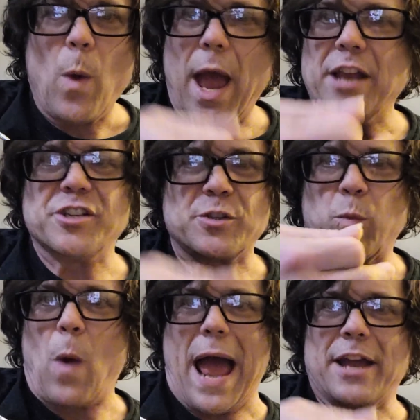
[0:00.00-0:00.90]
and just
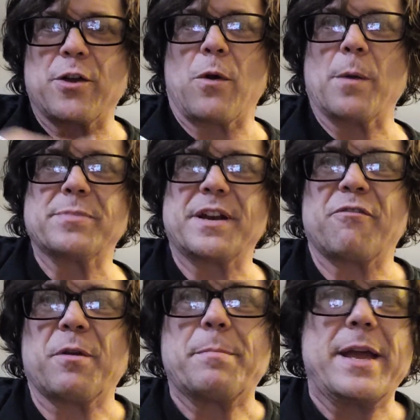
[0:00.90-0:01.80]
wag your arm to
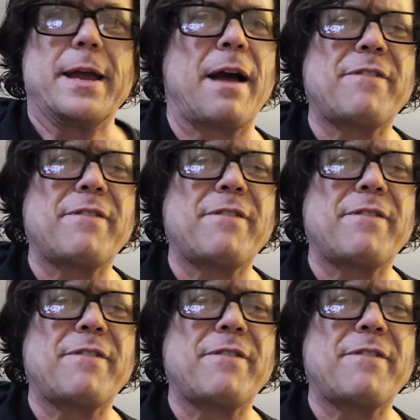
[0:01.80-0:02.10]
every beat.